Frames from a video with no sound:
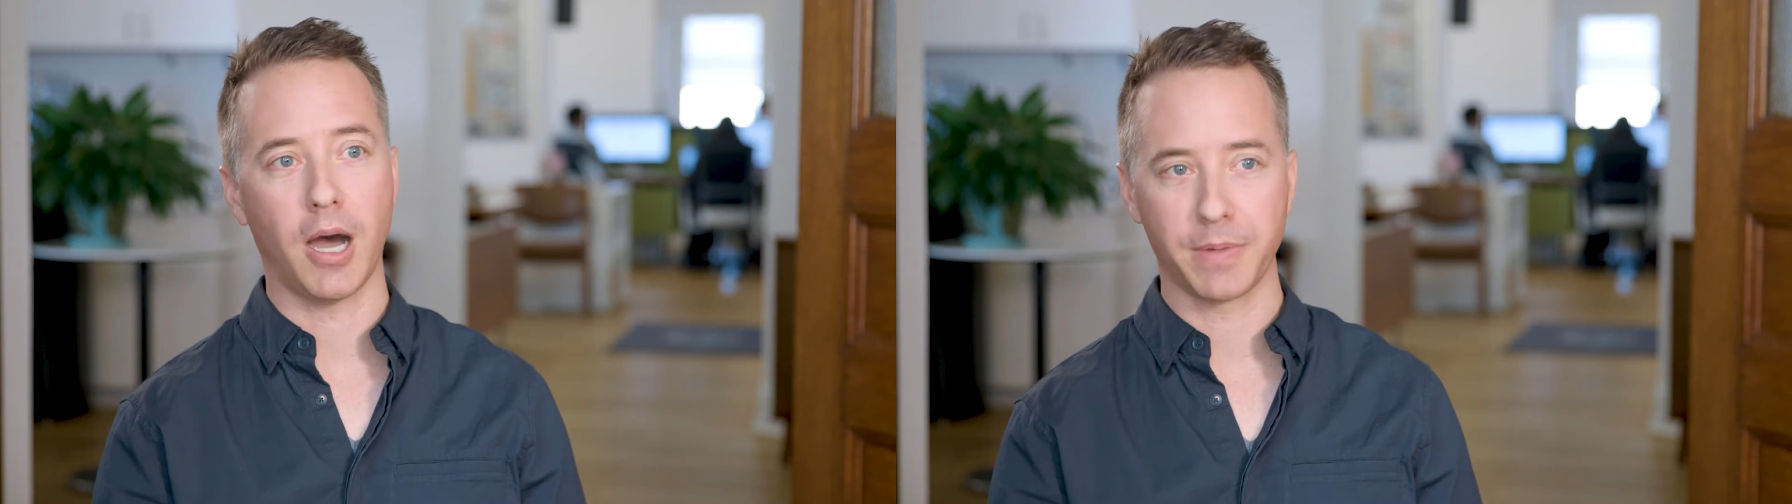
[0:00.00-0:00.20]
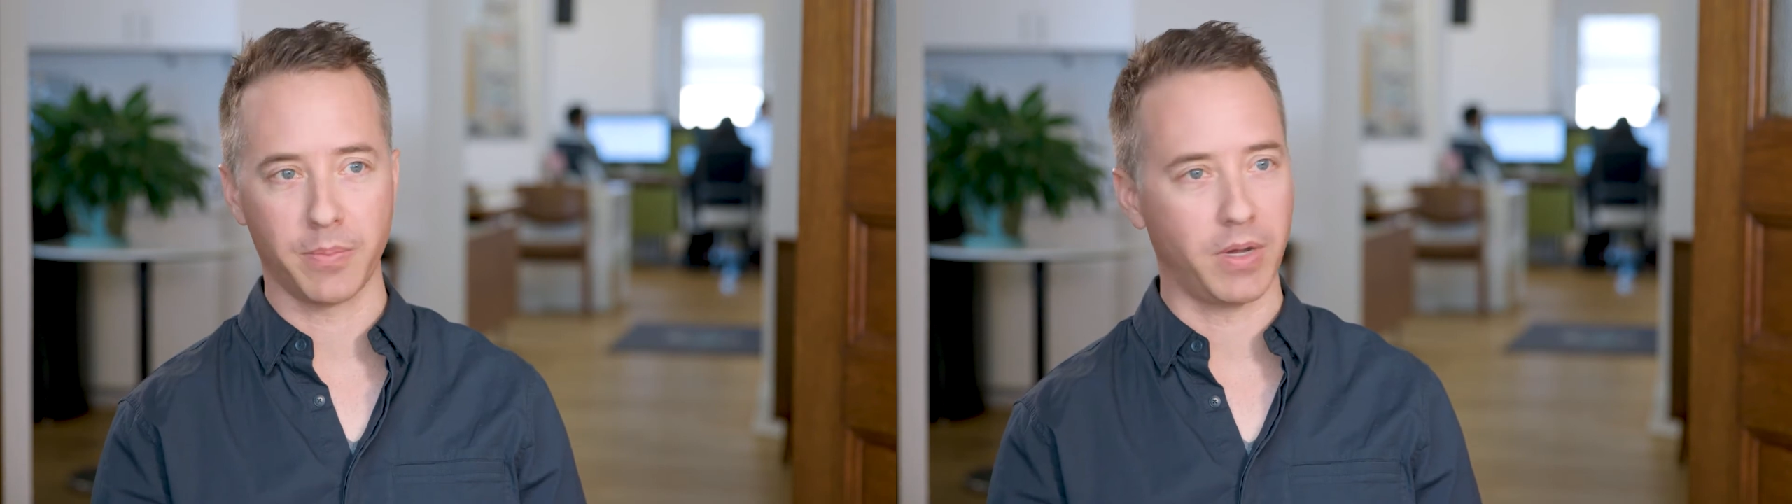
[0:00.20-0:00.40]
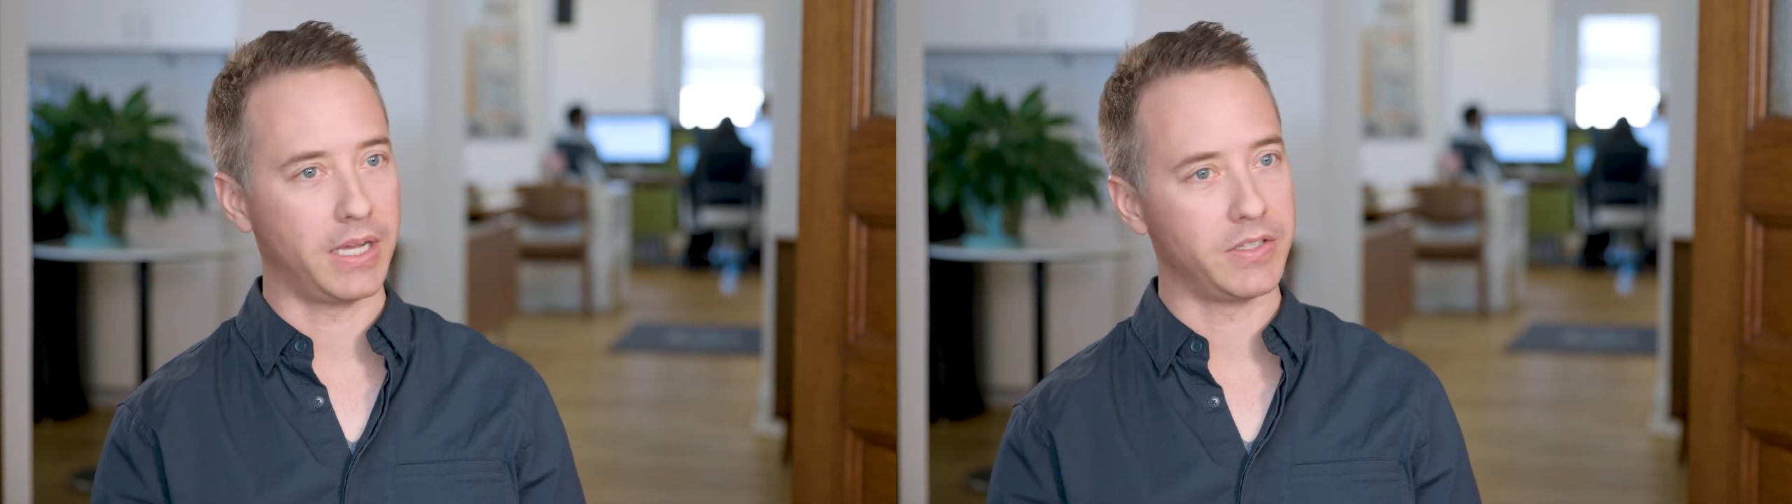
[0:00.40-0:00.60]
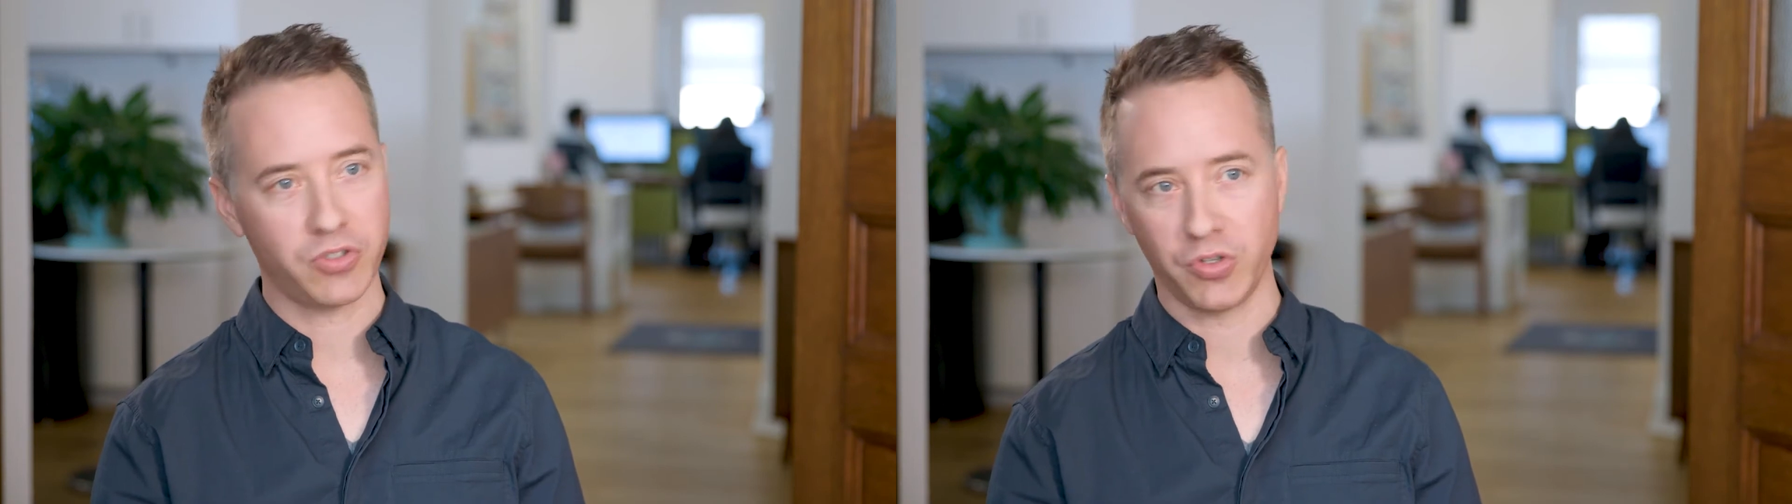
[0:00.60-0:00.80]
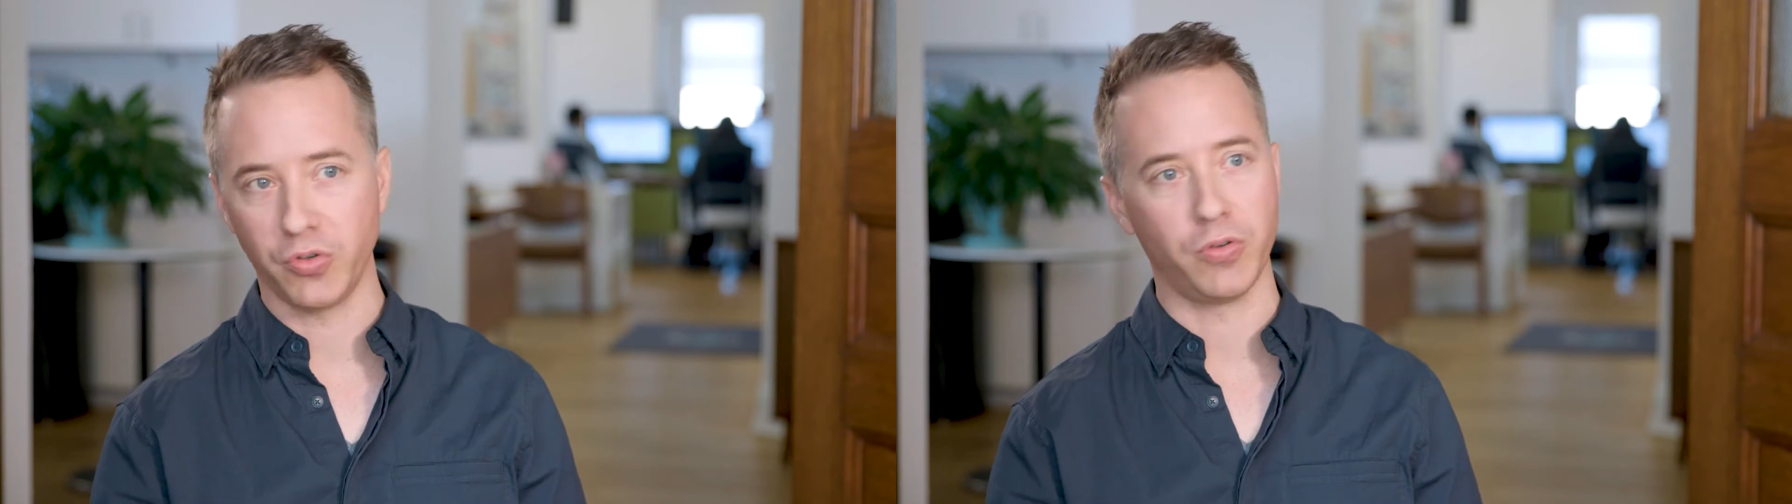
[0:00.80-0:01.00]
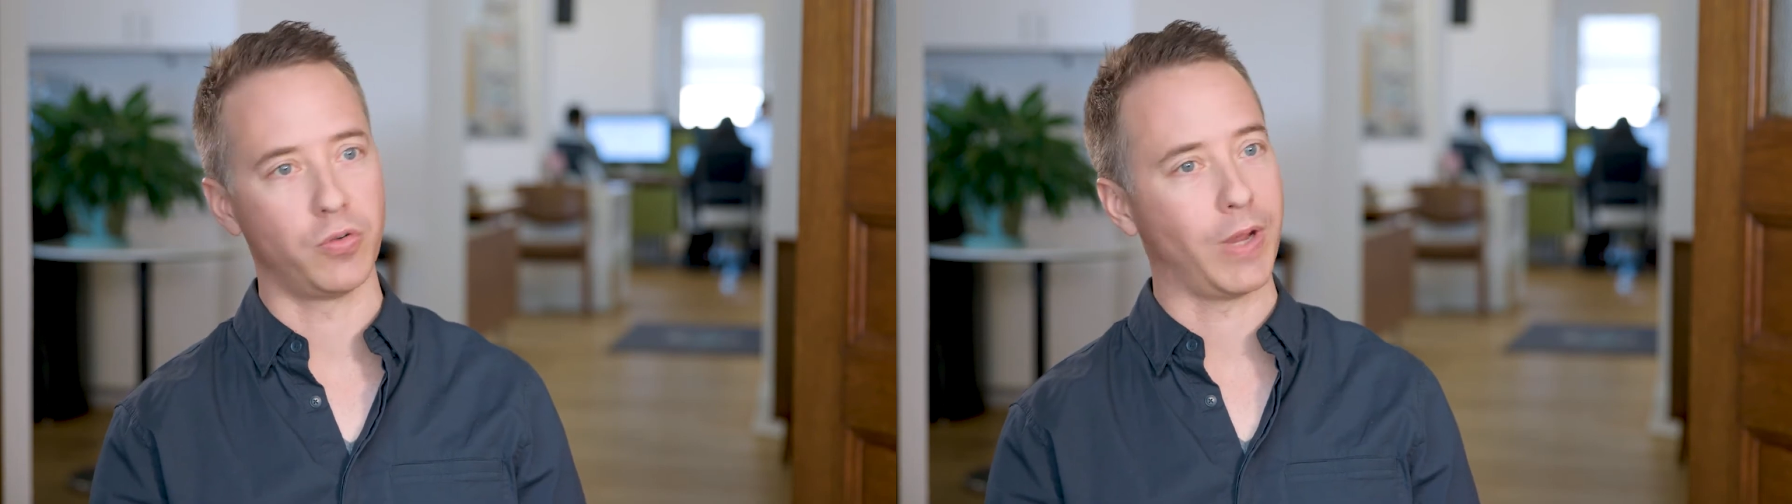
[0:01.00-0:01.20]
optimize, tune,